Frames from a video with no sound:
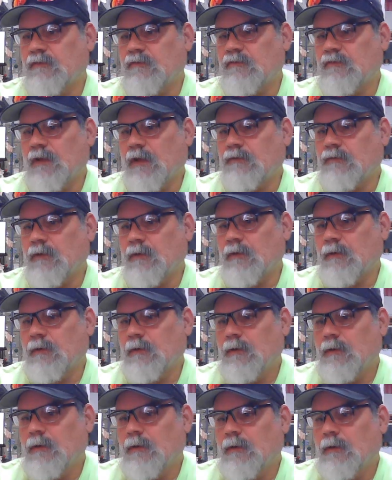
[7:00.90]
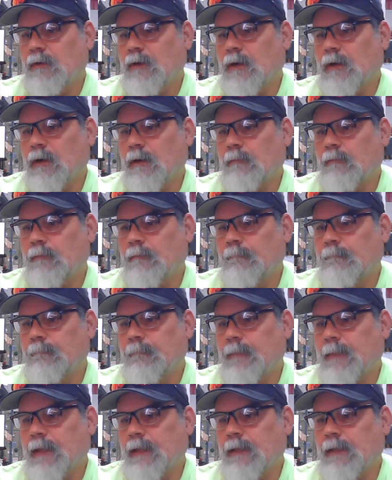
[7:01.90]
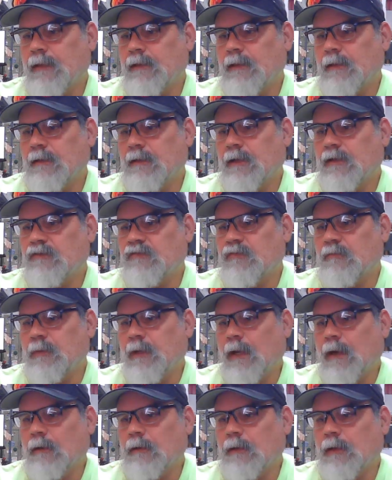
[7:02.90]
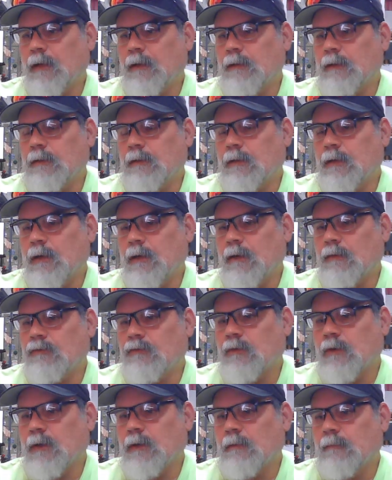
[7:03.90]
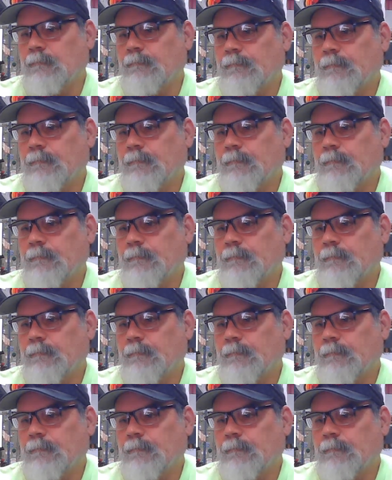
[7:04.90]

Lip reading: etc. And they think that should be outlined in the contract.